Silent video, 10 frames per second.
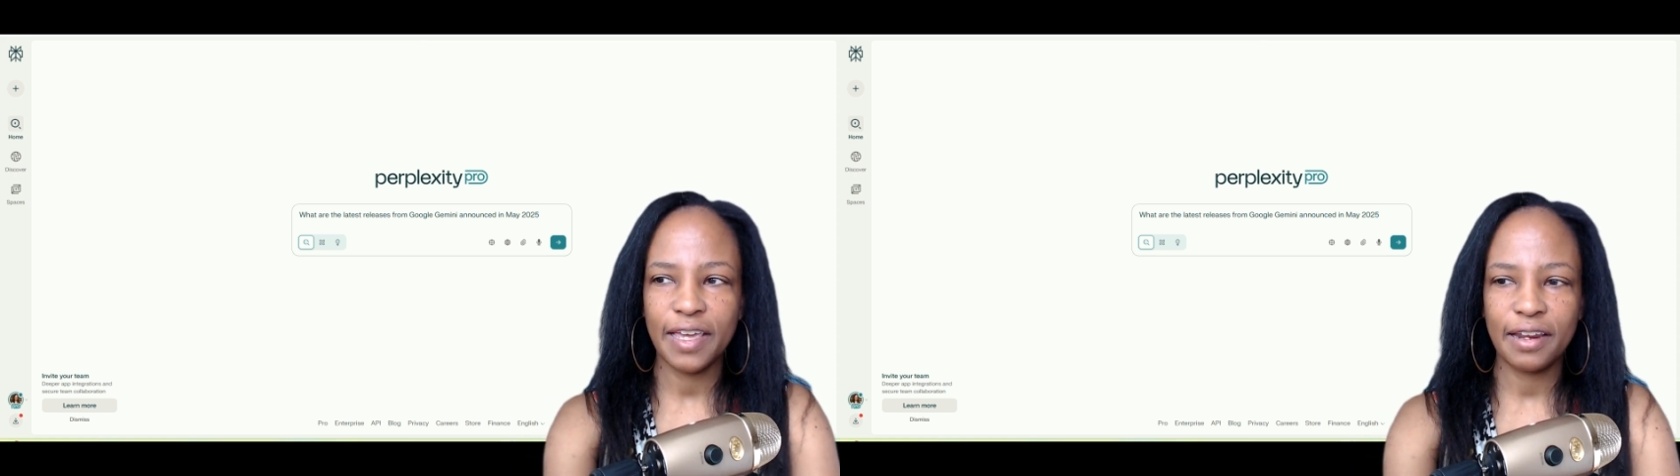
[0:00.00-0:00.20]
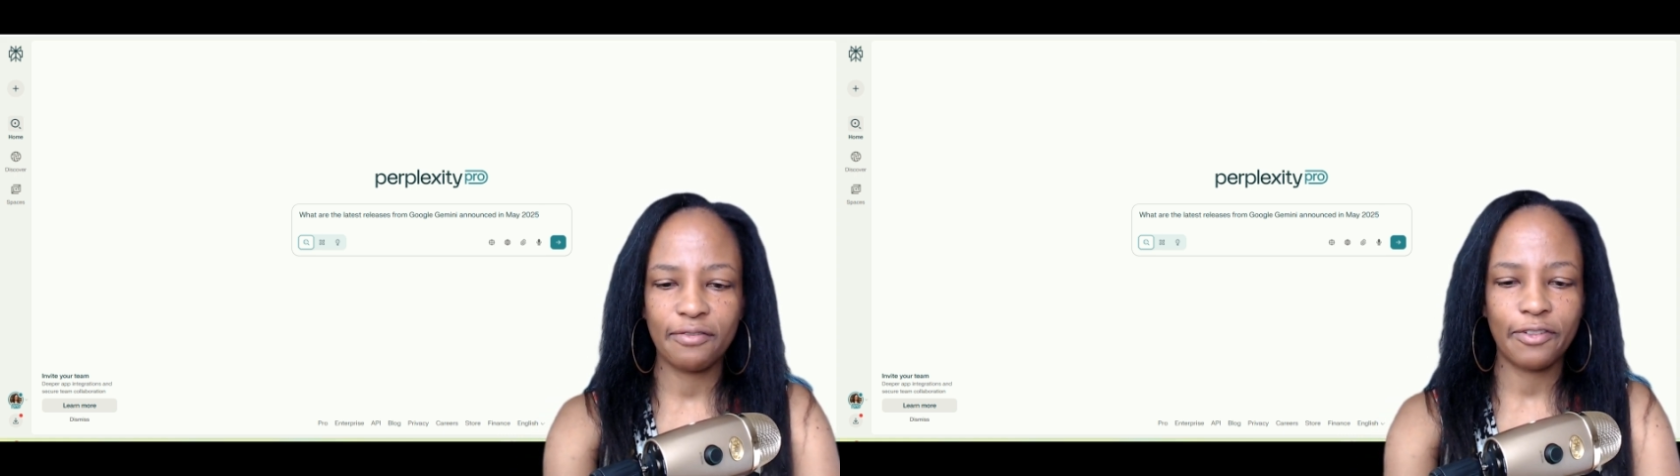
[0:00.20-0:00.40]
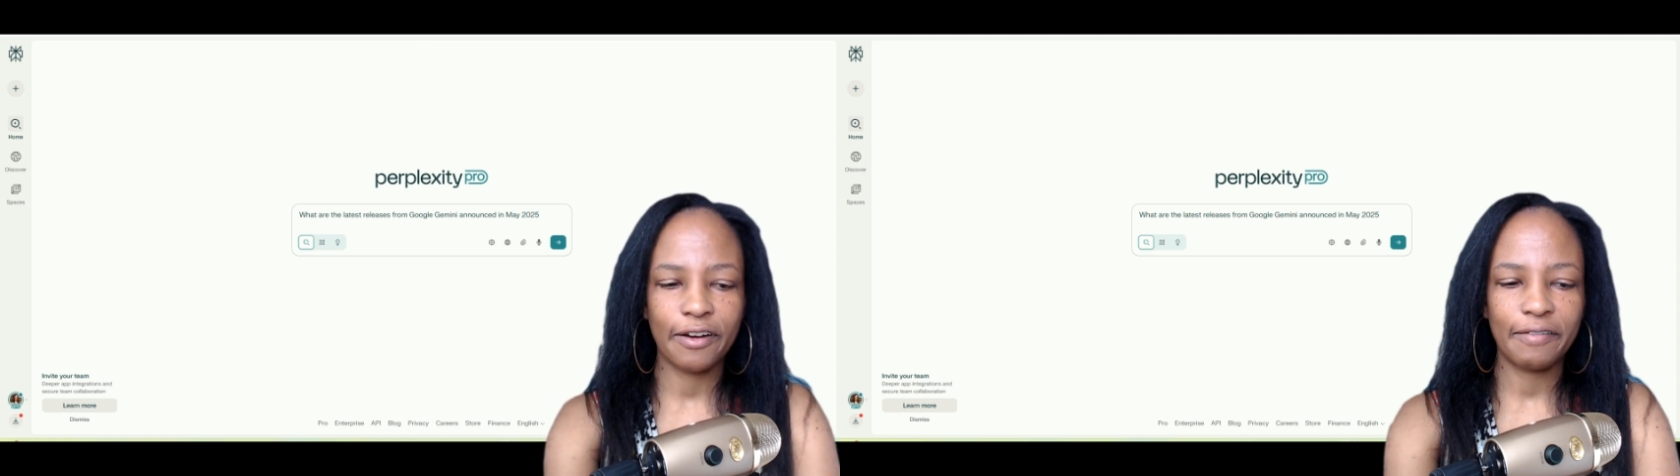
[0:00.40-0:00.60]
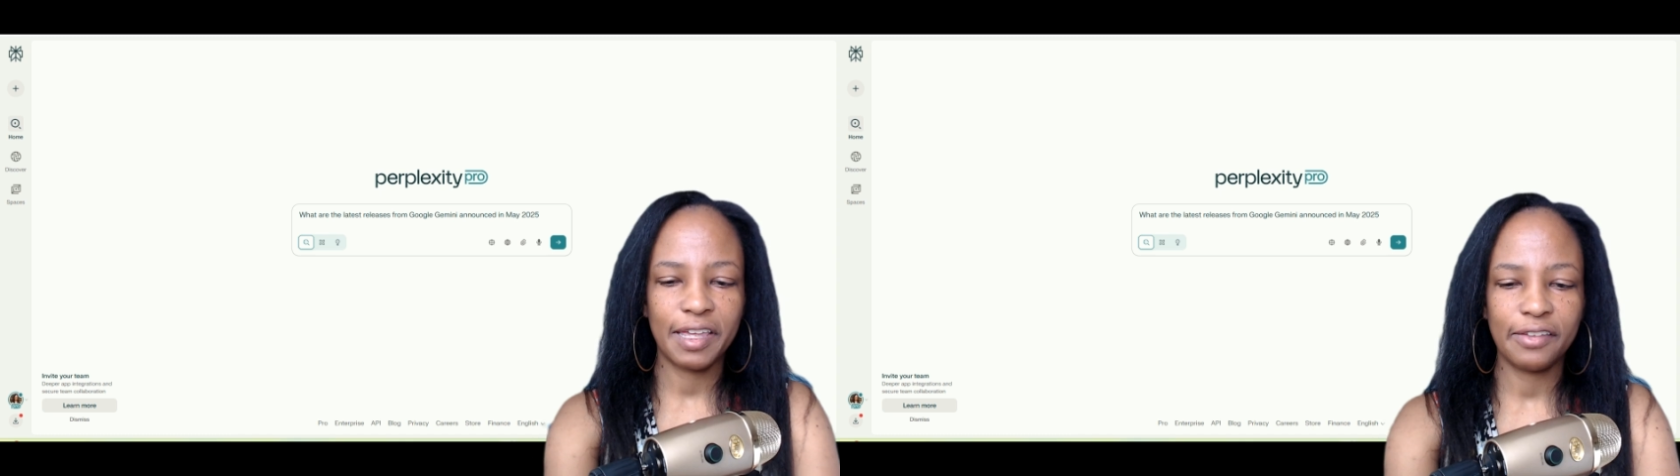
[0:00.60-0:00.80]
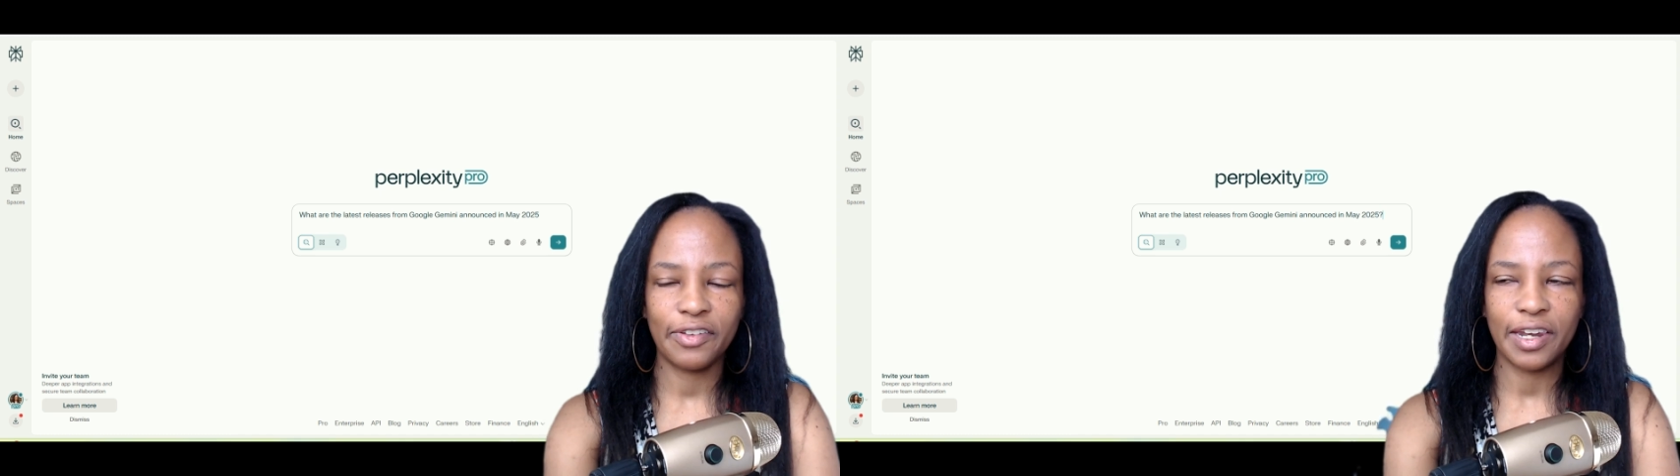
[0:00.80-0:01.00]
it
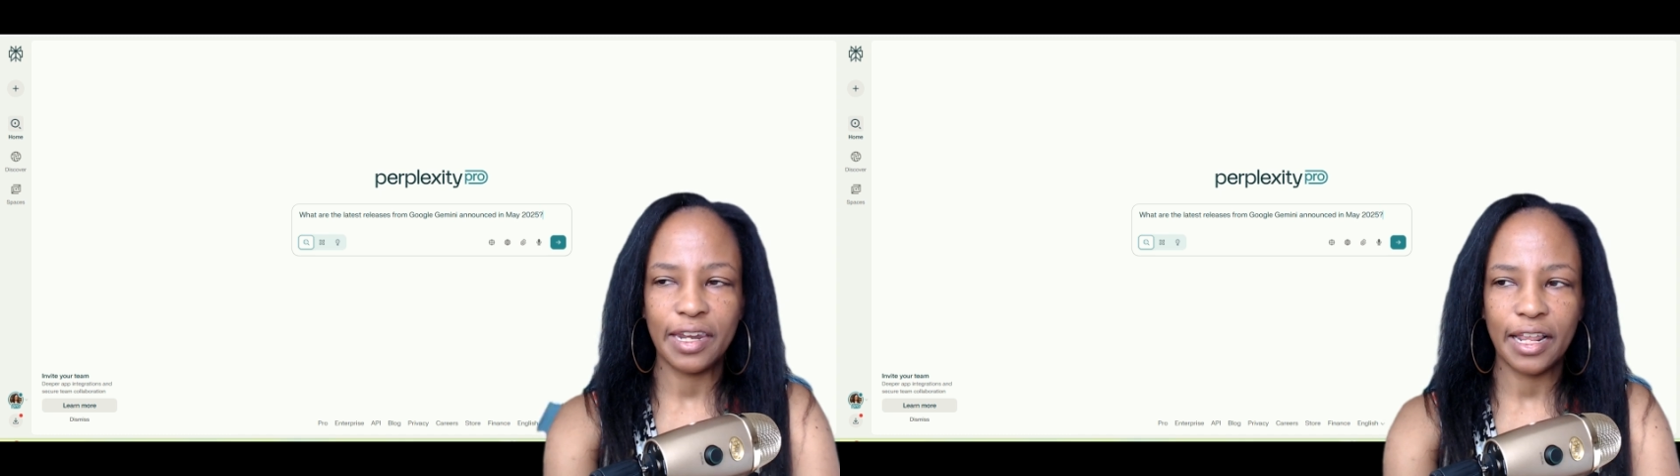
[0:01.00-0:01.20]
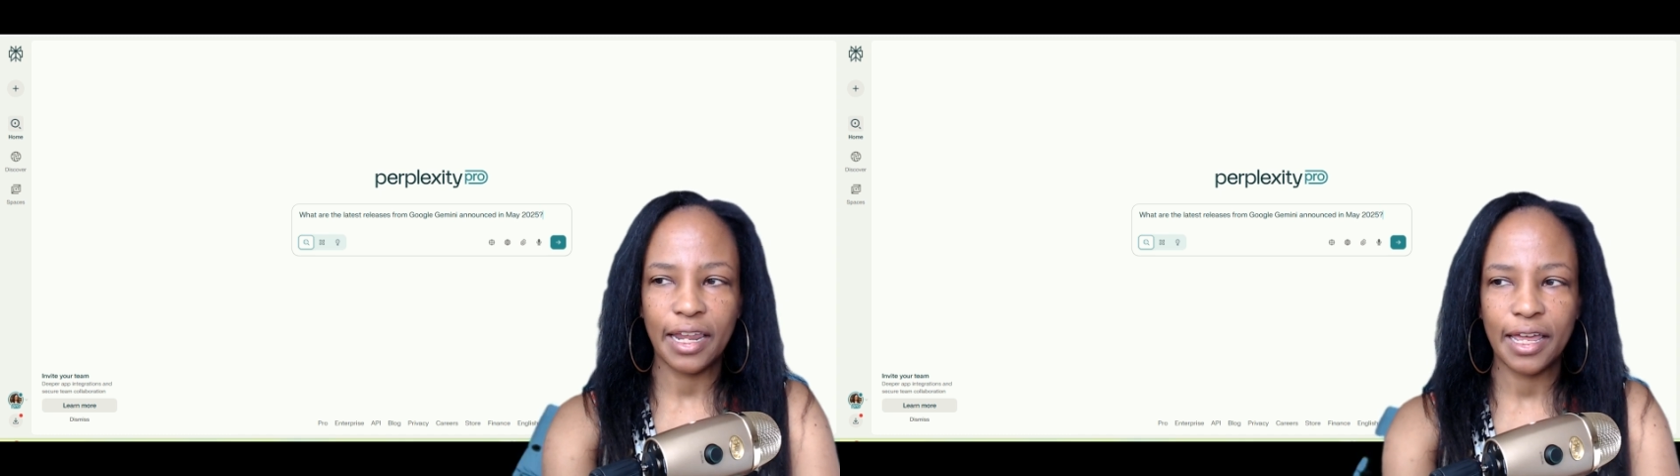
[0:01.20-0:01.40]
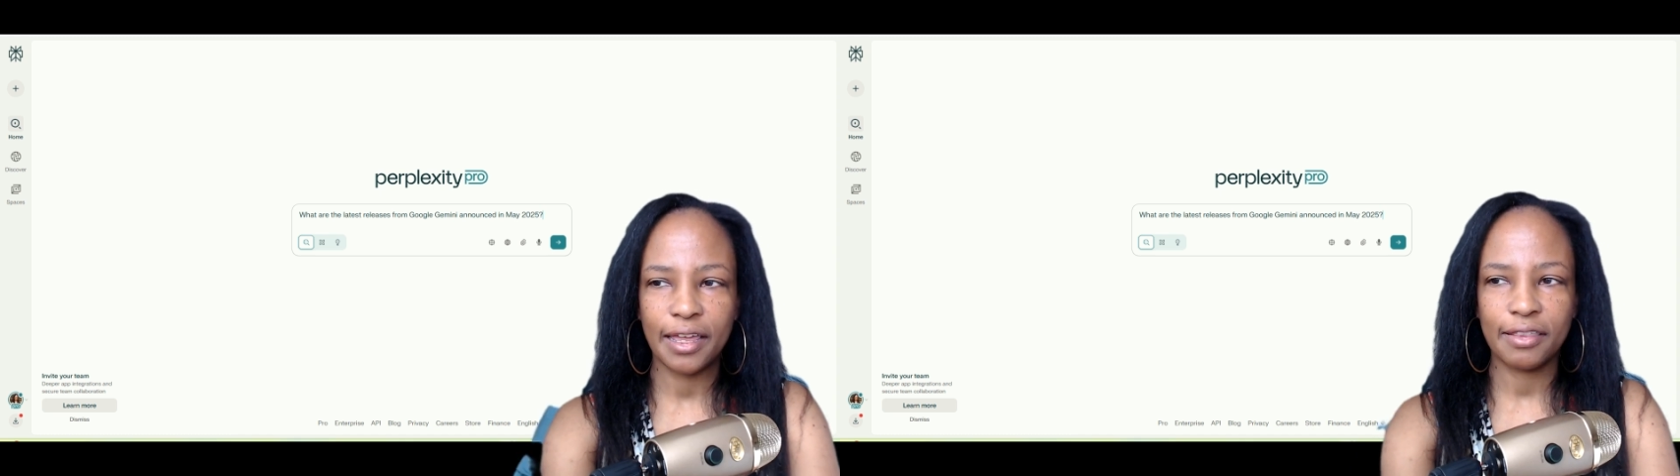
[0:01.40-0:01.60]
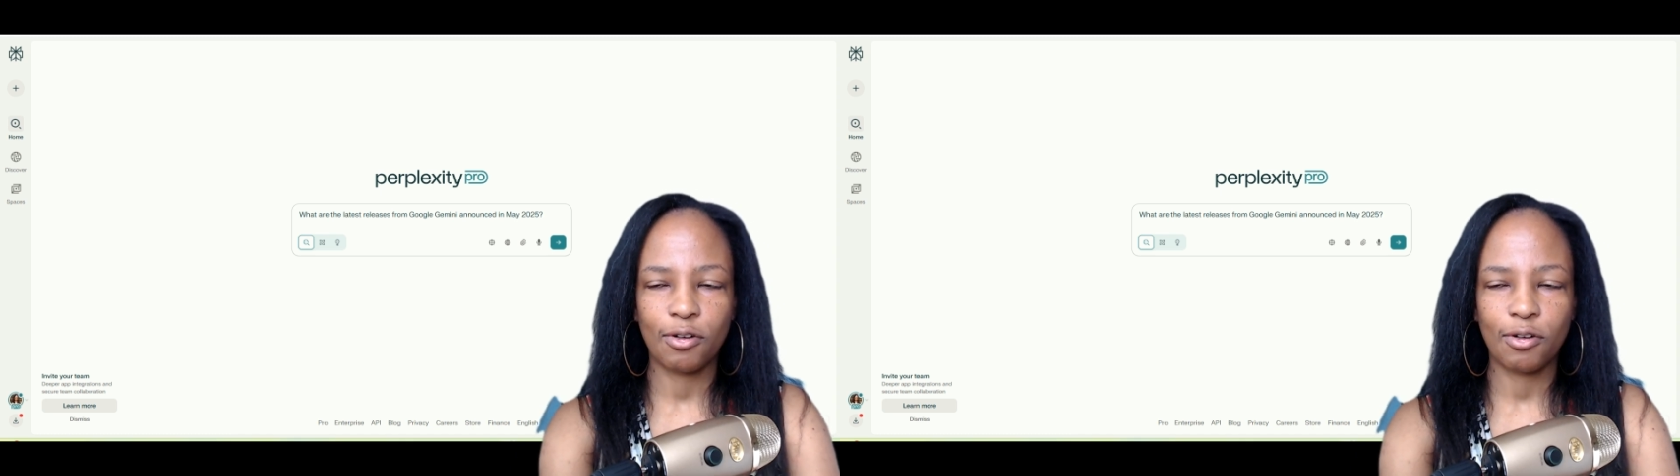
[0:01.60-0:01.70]
very vanilla,